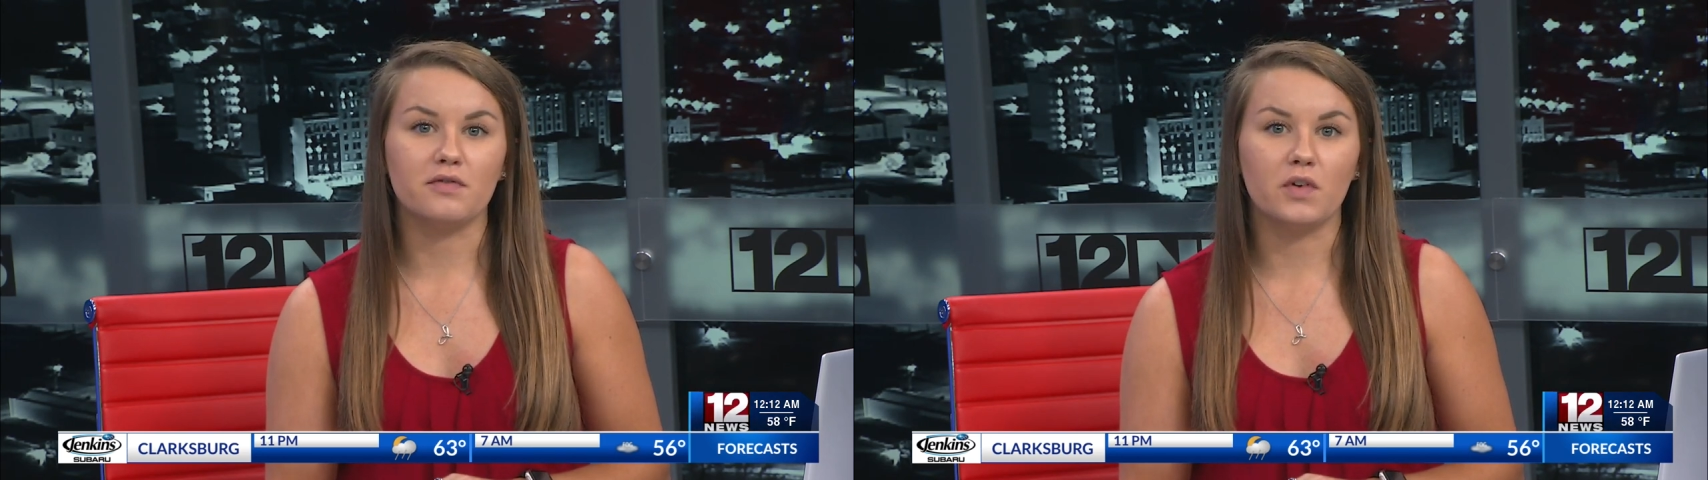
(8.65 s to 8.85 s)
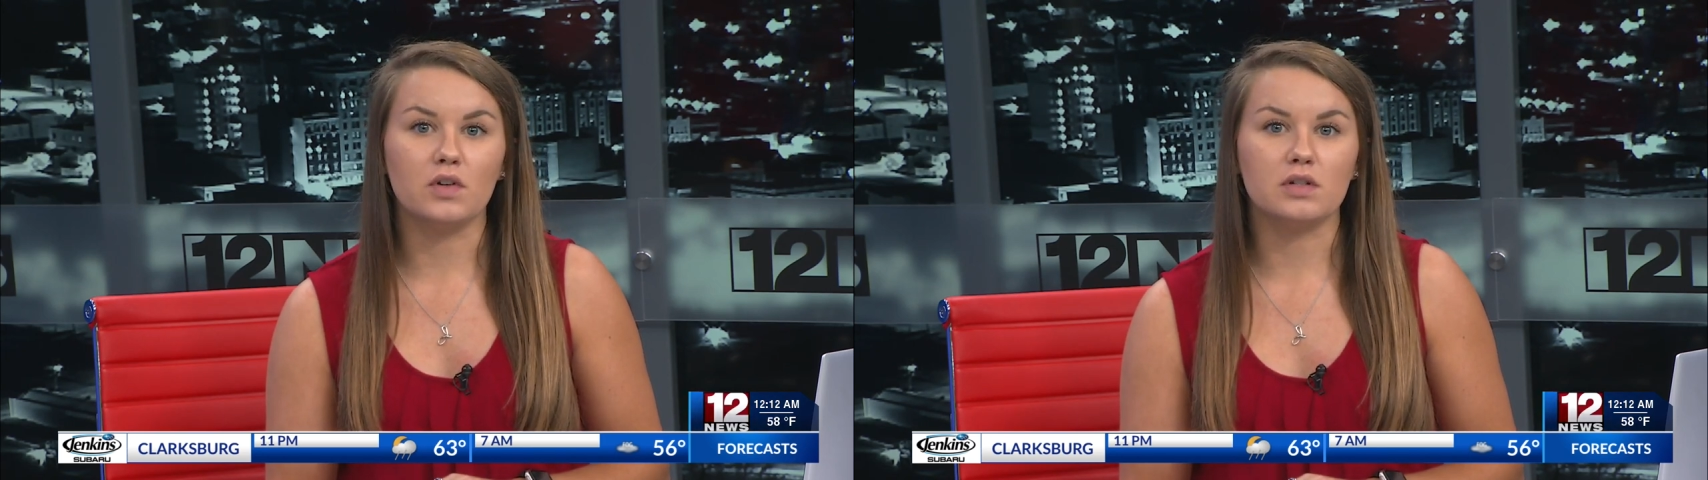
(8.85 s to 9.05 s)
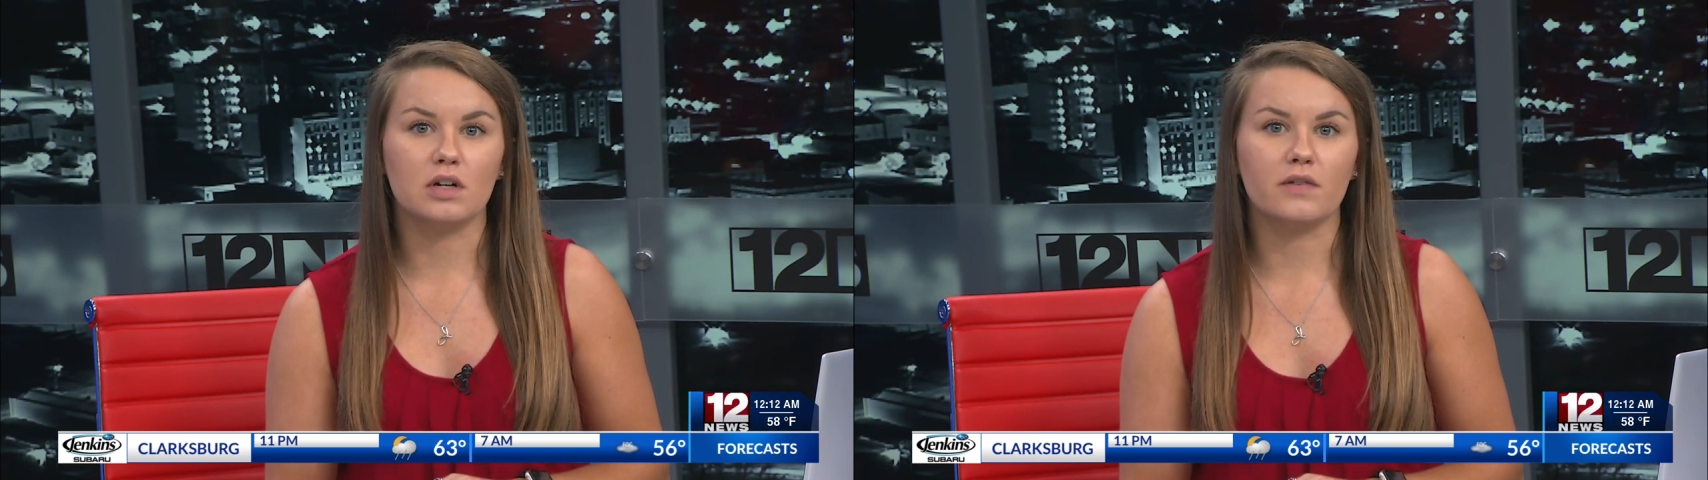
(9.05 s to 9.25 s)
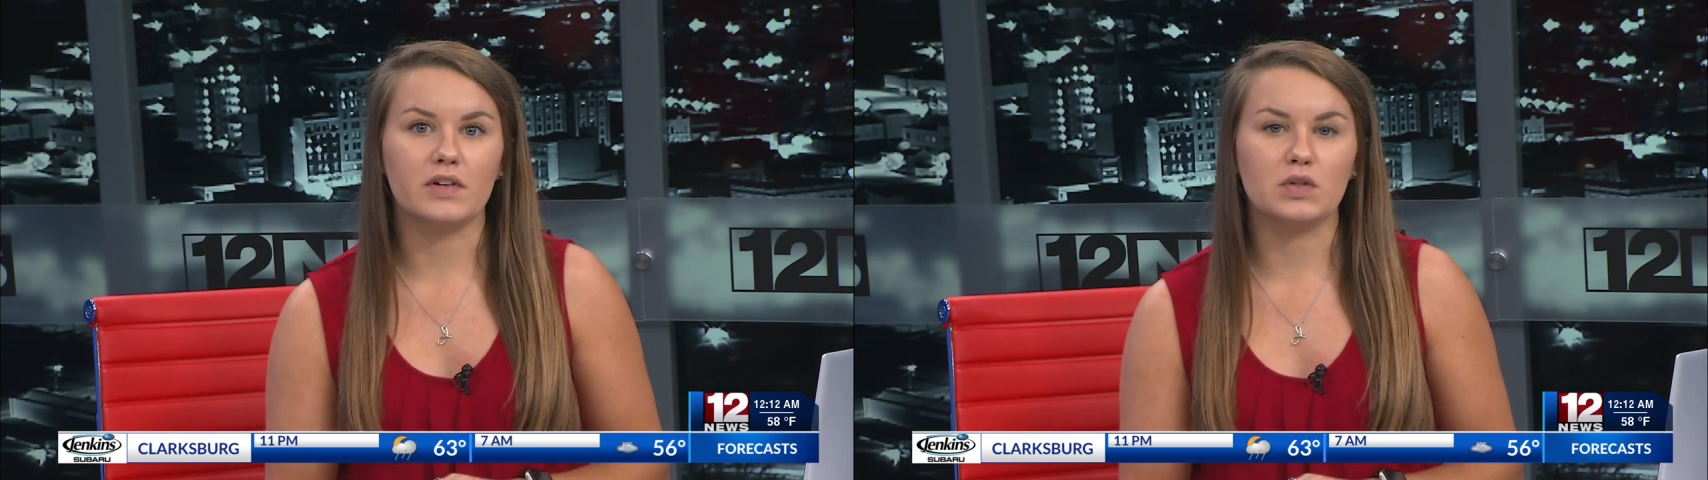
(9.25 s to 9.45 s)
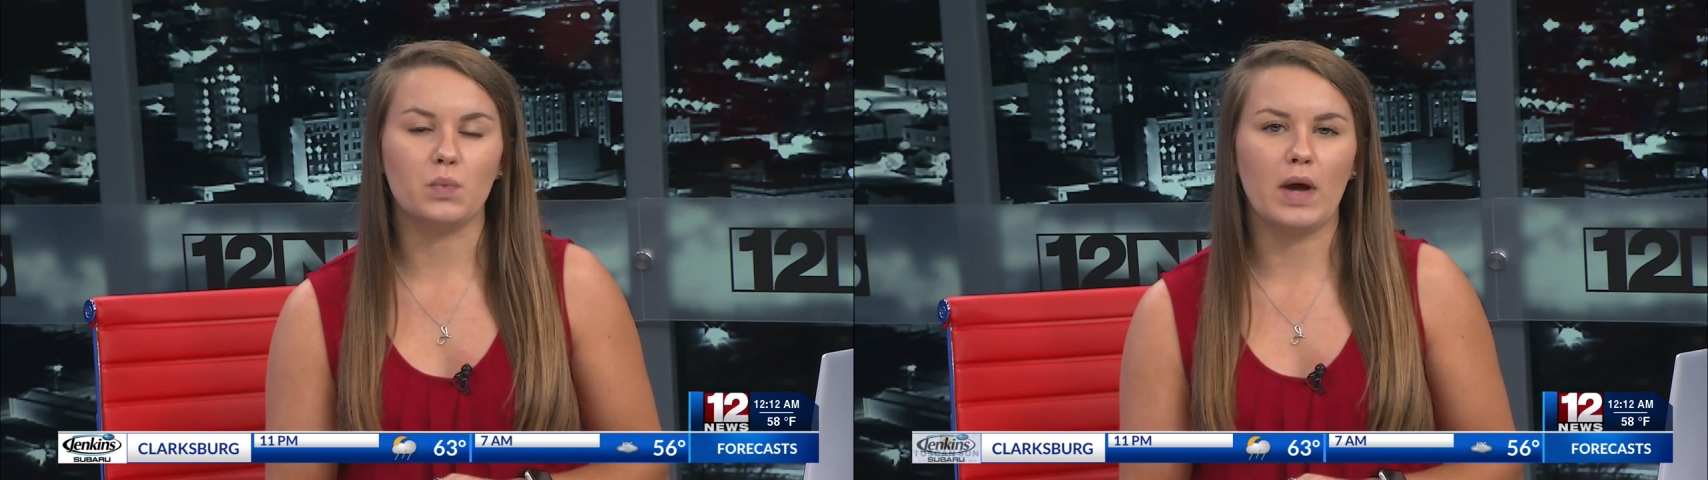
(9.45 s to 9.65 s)
full
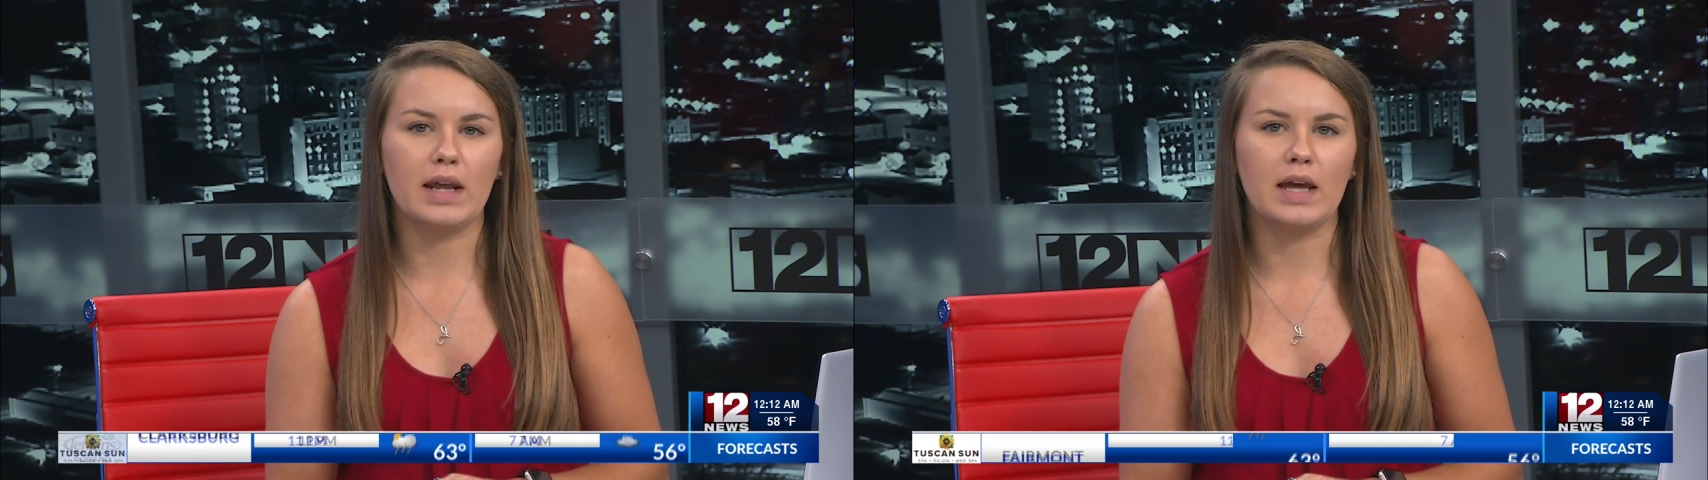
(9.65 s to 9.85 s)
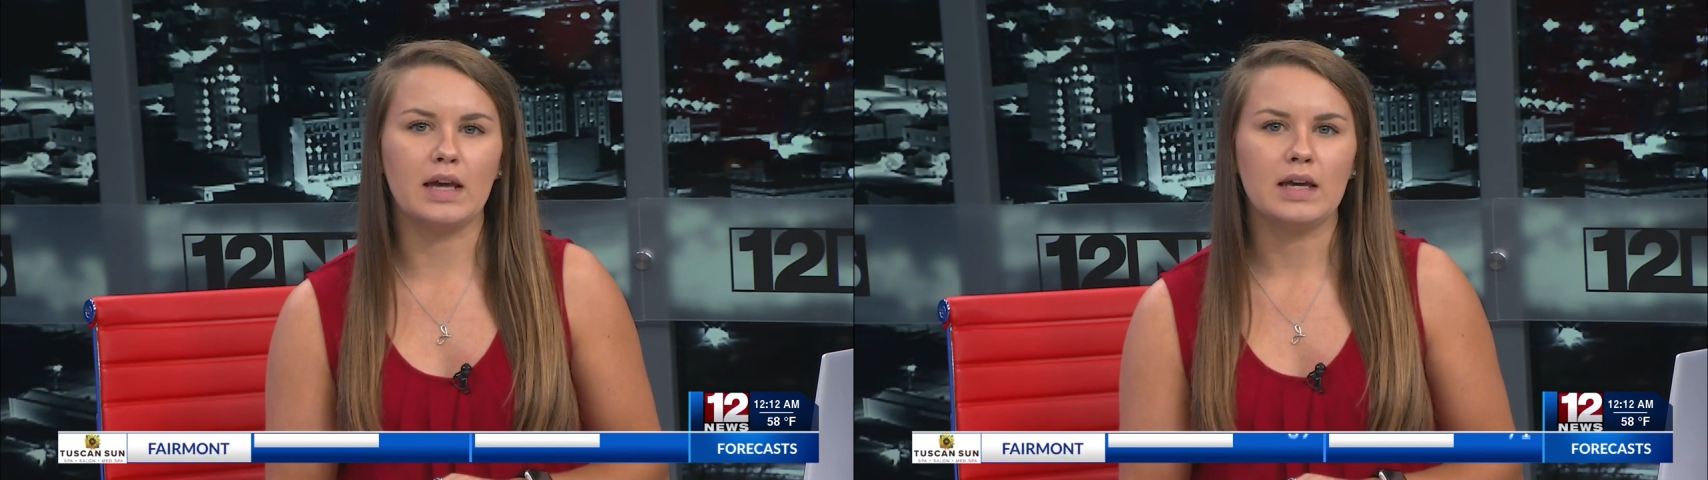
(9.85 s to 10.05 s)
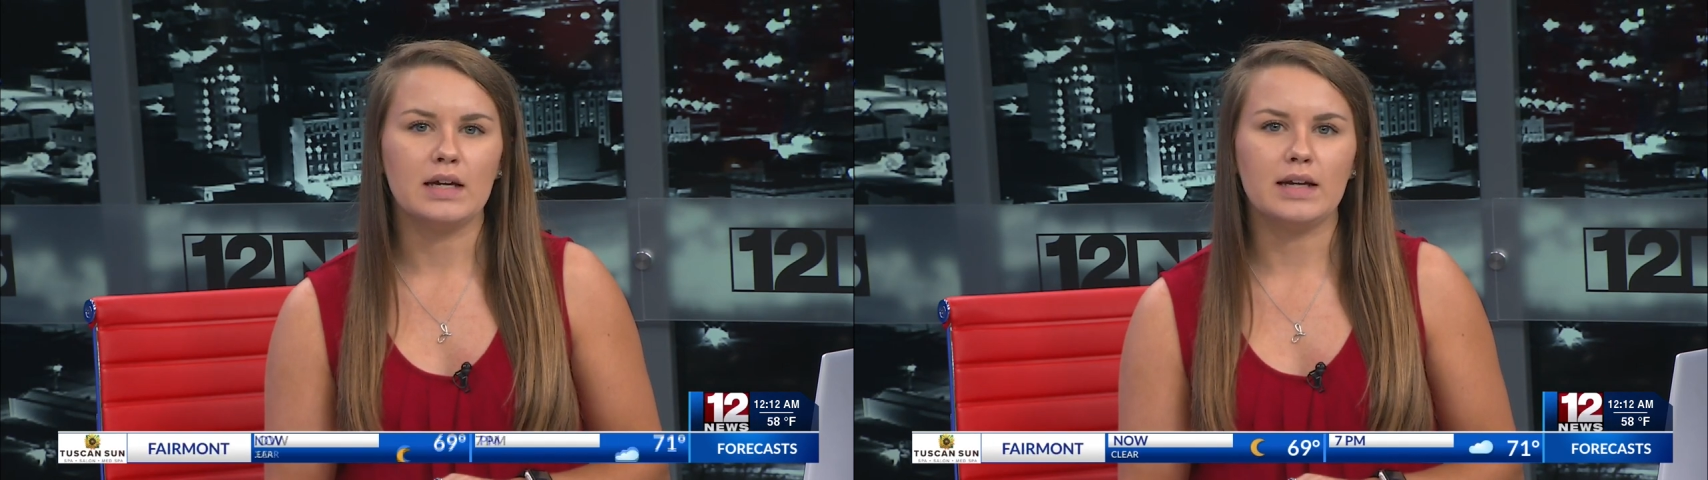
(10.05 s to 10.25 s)
service wedding,